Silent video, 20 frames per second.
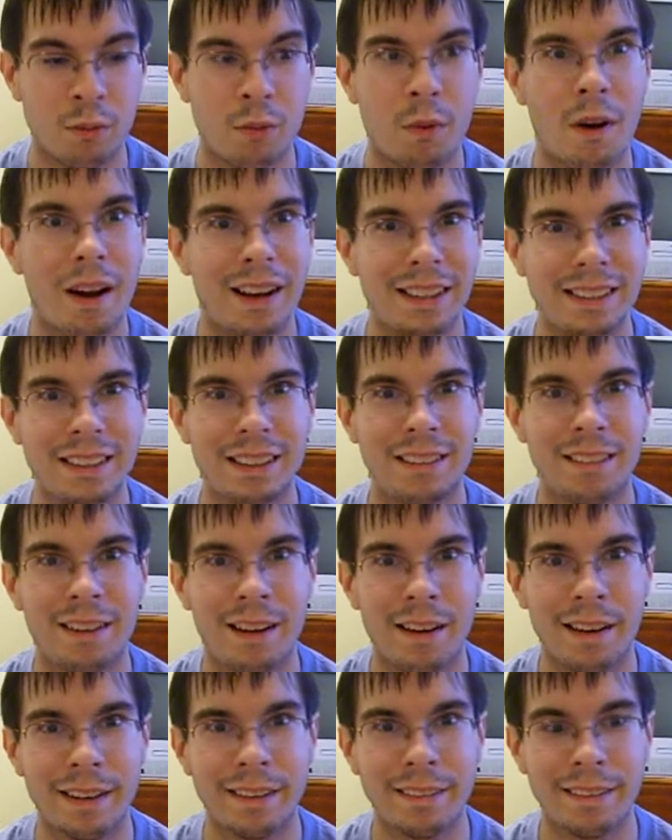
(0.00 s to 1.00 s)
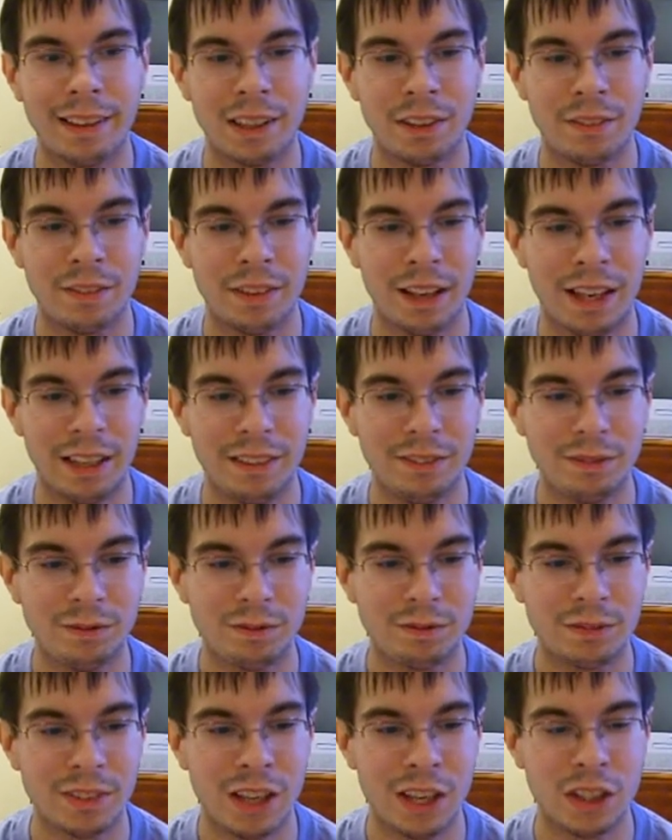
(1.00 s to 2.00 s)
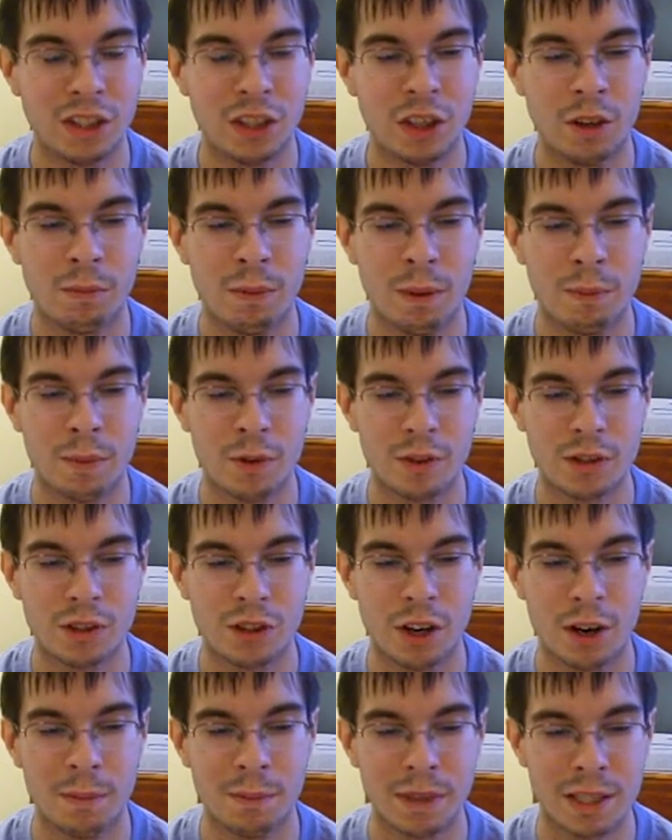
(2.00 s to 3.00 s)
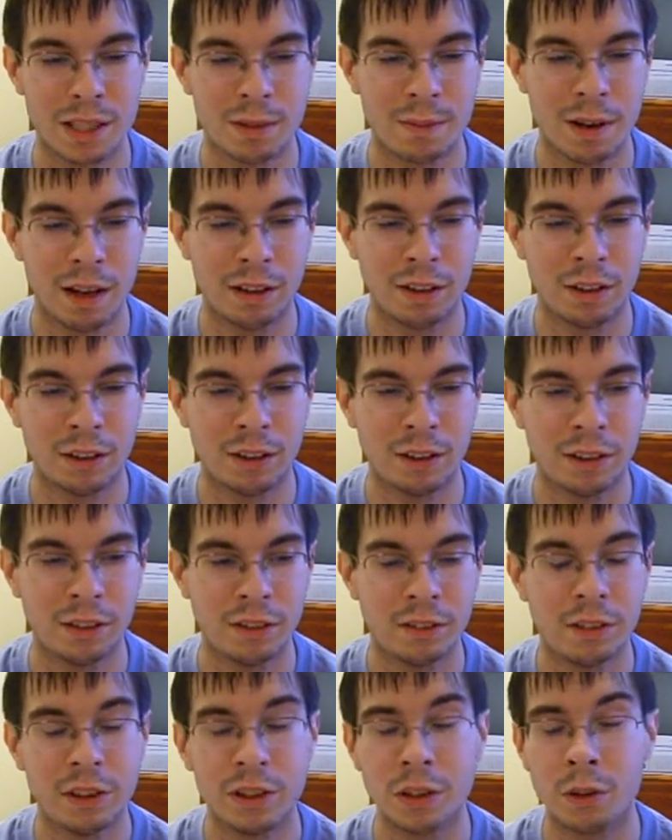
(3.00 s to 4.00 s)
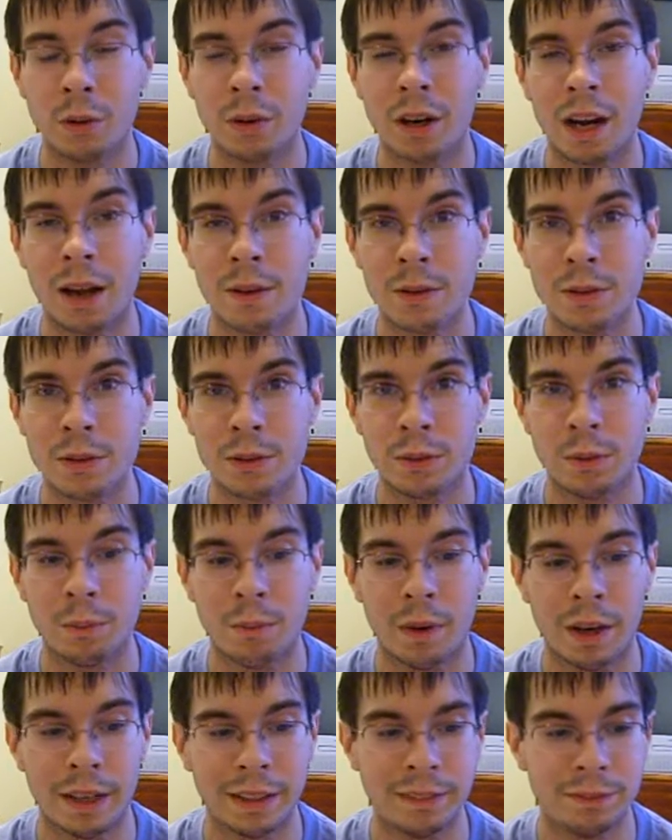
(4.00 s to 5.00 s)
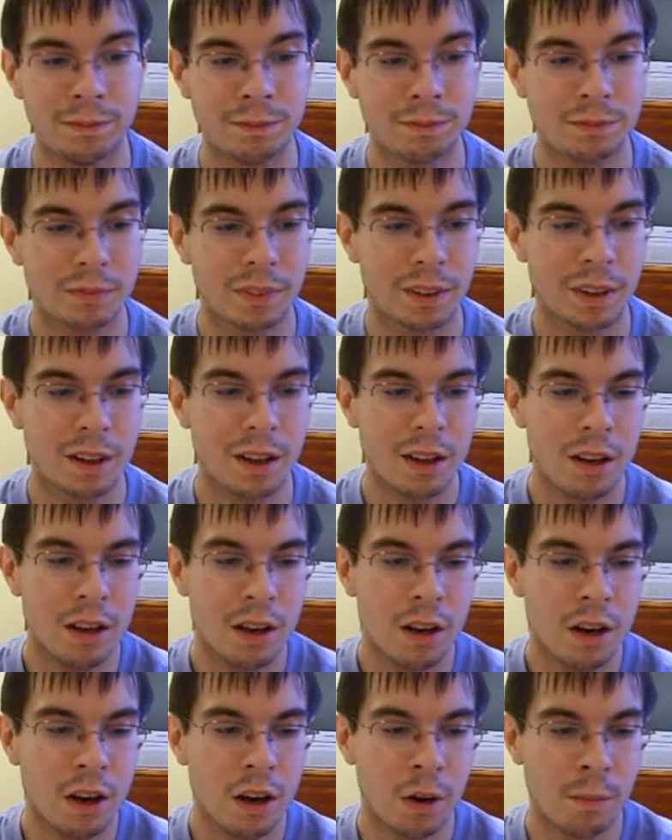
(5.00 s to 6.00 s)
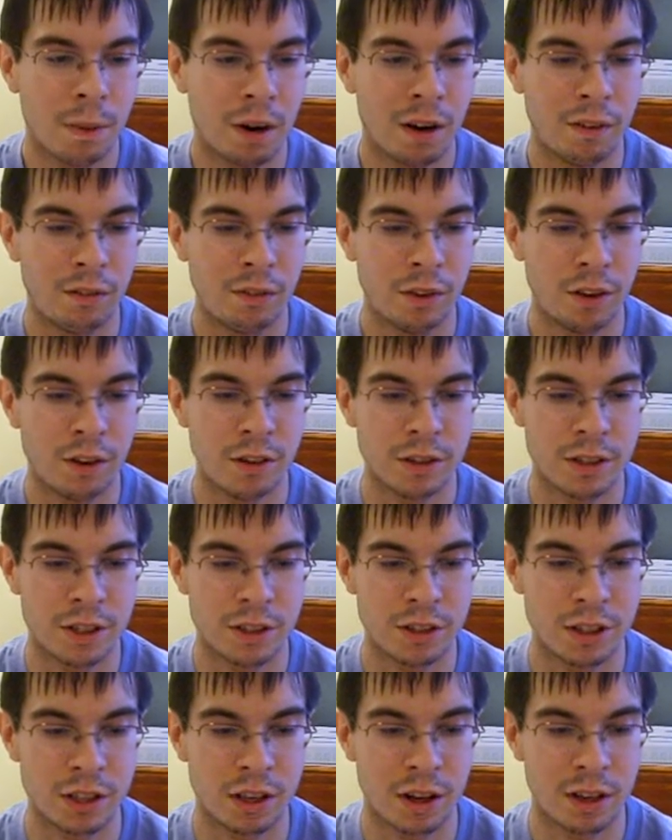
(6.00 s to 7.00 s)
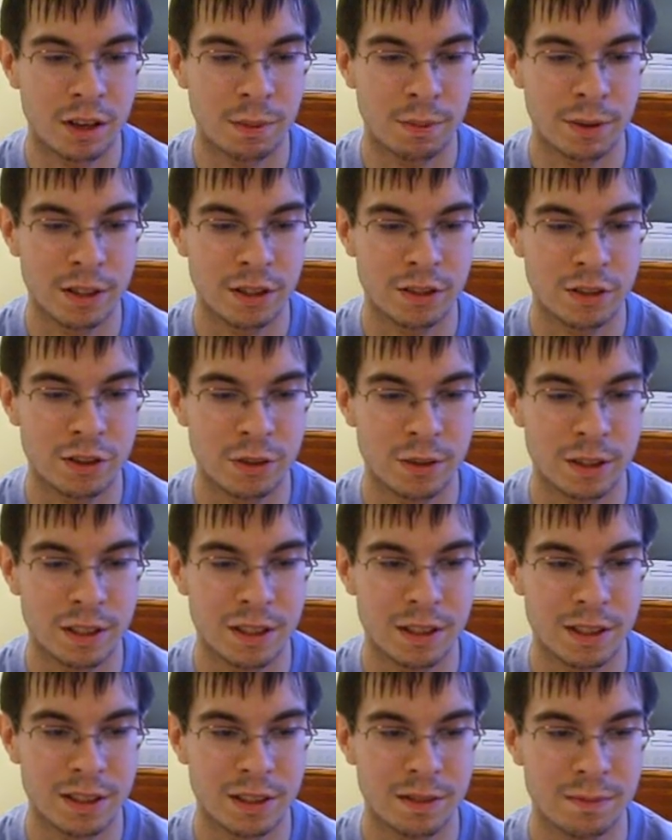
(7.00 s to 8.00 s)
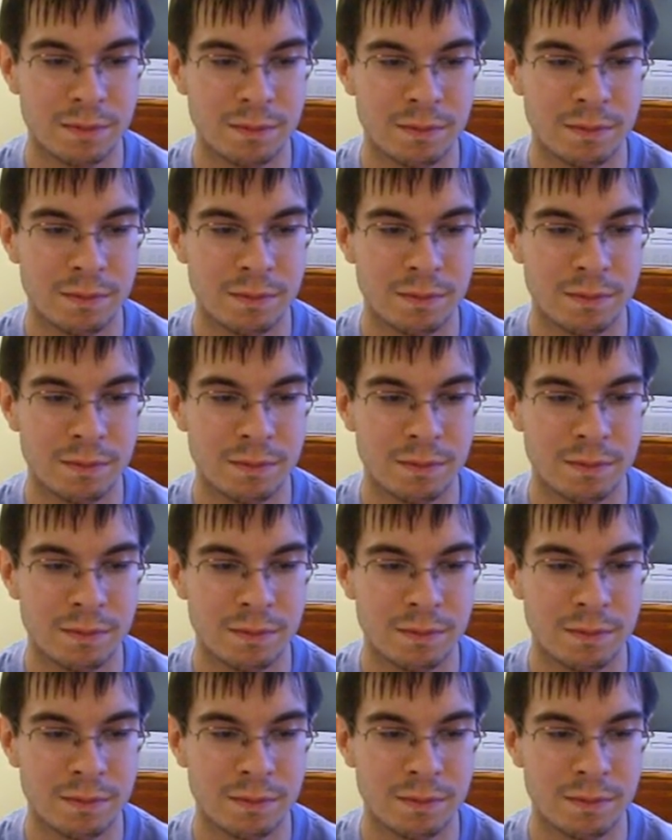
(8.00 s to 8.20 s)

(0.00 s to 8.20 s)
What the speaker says: Why didn't I think of that? I turn my most charming smile on her. Your house or mine? Her brow furrows as she contemplates her choices.